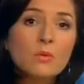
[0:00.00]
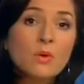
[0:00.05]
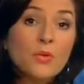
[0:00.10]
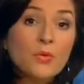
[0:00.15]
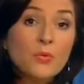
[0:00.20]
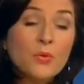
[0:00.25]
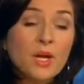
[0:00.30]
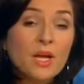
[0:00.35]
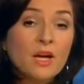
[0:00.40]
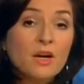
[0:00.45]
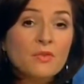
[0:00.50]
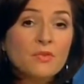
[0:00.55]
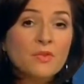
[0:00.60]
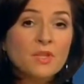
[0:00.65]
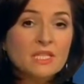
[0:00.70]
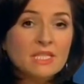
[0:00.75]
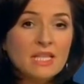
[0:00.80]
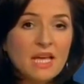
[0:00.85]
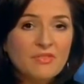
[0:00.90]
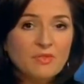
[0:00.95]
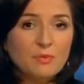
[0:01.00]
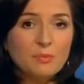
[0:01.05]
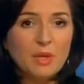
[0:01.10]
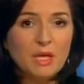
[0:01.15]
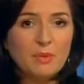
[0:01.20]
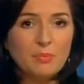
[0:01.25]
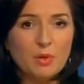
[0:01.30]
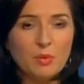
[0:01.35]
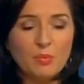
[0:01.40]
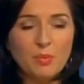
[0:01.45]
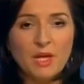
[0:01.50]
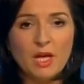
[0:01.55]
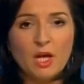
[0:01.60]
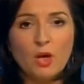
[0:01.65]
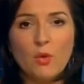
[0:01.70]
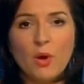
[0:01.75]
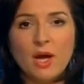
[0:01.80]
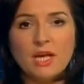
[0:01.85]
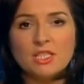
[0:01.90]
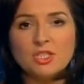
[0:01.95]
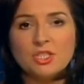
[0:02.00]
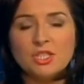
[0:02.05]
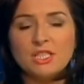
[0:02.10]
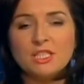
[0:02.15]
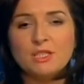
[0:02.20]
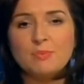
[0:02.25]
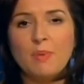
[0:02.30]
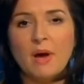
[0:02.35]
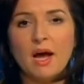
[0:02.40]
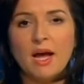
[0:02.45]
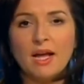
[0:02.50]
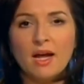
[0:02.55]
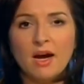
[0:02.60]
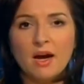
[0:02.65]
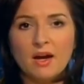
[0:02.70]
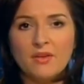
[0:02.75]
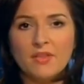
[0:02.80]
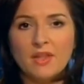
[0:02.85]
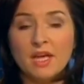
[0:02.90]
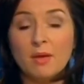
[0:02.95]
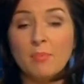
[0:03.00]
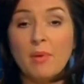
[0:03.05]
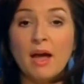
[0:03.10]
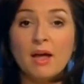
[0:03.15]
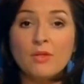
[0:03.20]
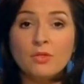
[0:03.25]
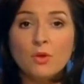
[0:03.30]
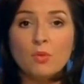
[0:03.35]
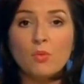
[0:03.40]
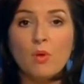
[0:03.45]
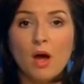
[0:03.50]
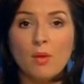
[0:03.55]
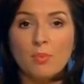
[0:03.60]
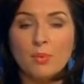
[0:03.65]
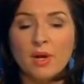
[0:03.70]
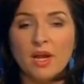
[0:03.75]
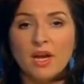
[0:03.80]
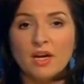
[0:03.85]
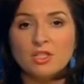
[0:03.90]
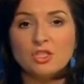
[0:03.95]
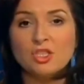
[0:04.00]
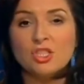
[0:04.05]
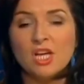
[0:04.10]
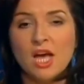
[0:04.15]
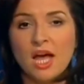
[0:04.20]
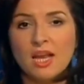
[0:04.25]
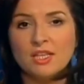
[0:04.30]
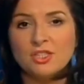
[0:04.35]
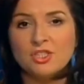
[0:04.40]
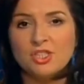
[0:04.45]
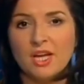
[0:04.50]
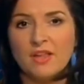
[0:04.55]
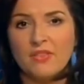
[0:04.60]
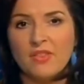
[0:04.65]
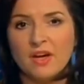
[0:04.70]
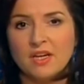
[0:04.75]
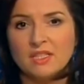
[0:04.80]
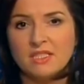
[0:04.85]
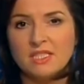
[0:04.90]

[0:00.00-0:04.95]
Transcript: Well, three of the seven people being questioned by Gardaí about the robbery are challenging their